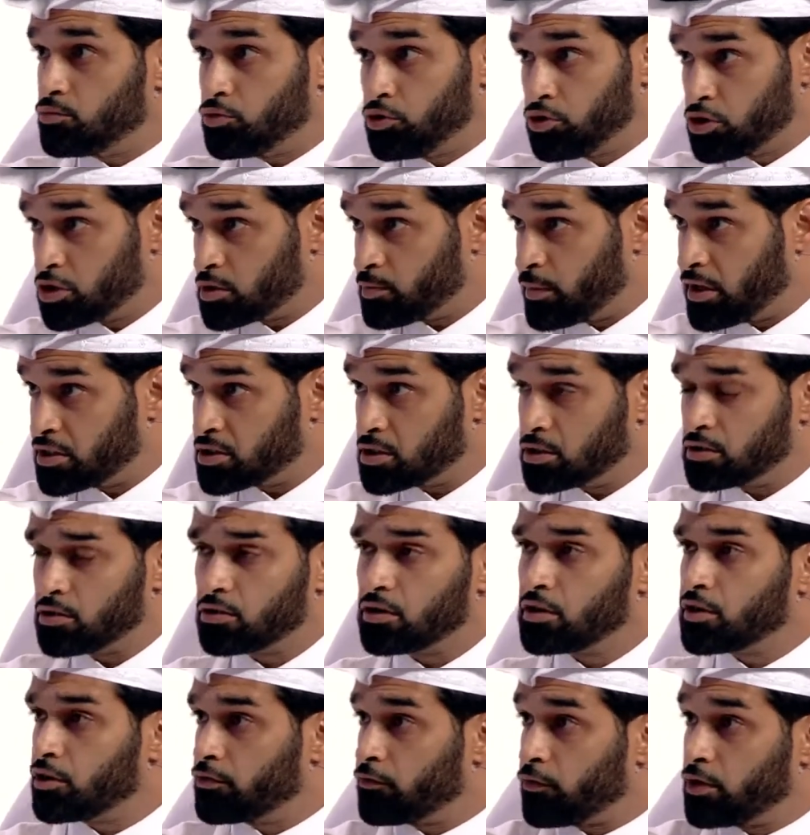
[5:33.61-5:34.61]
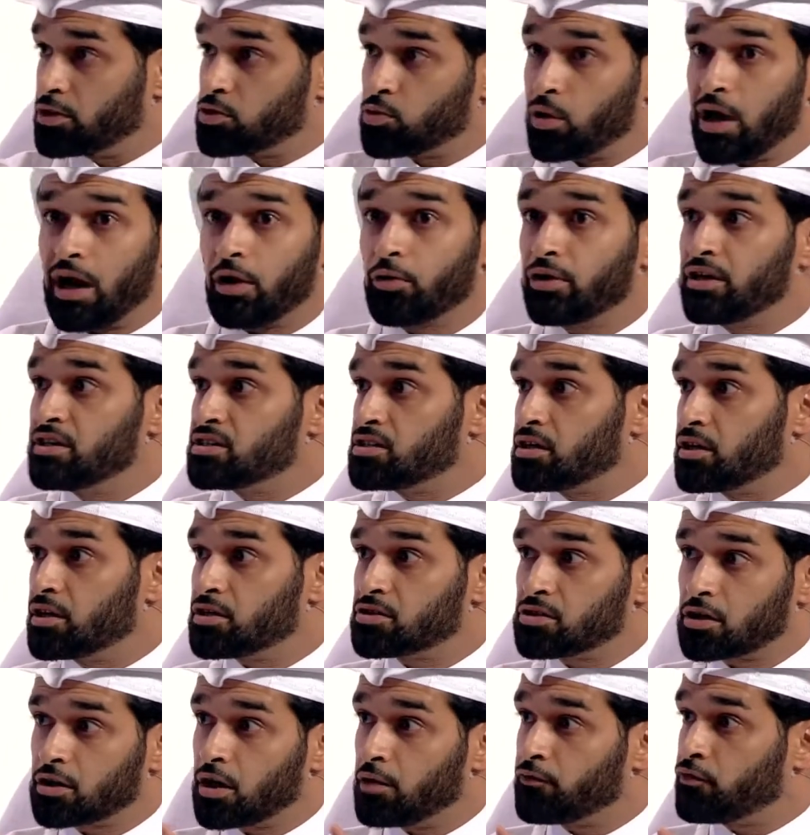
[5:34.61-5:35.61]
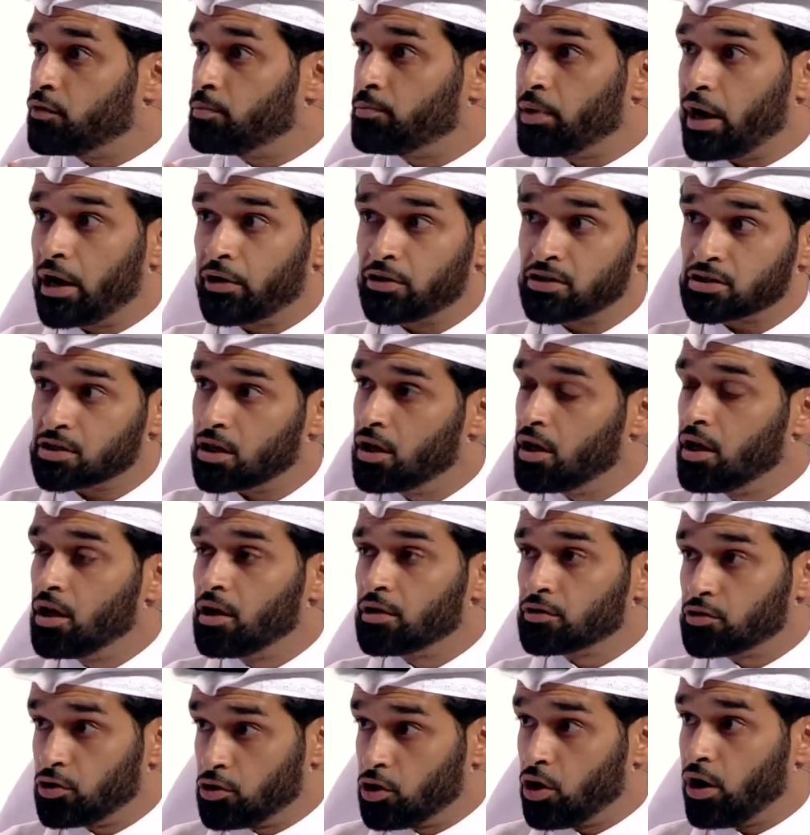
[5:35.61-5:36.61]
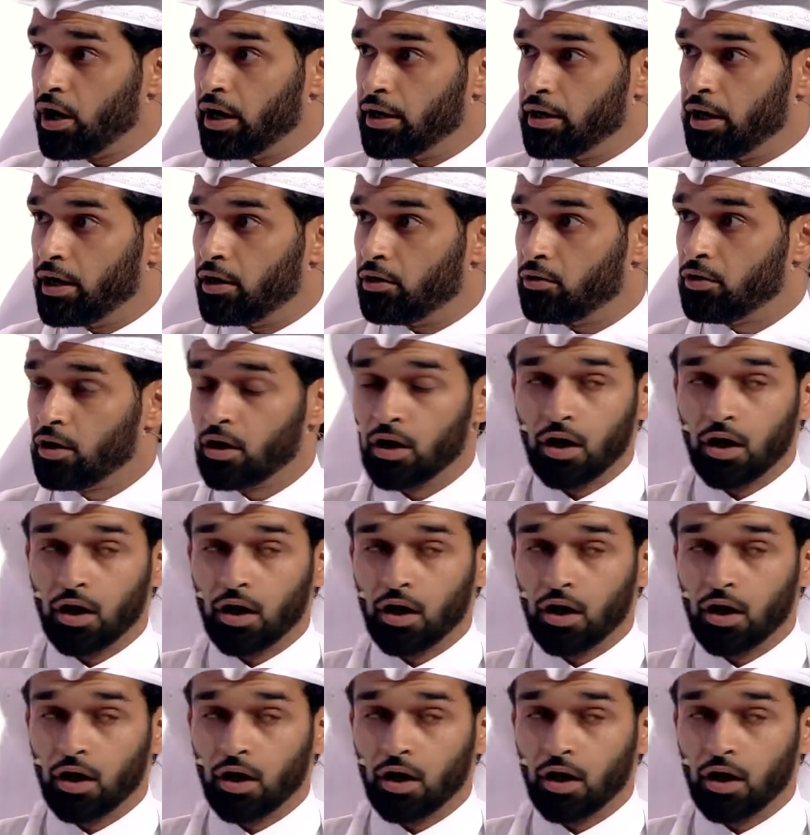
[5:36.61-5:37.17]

You just mentioned earlier, Francois, how easy it is to come from Paris to Doha now.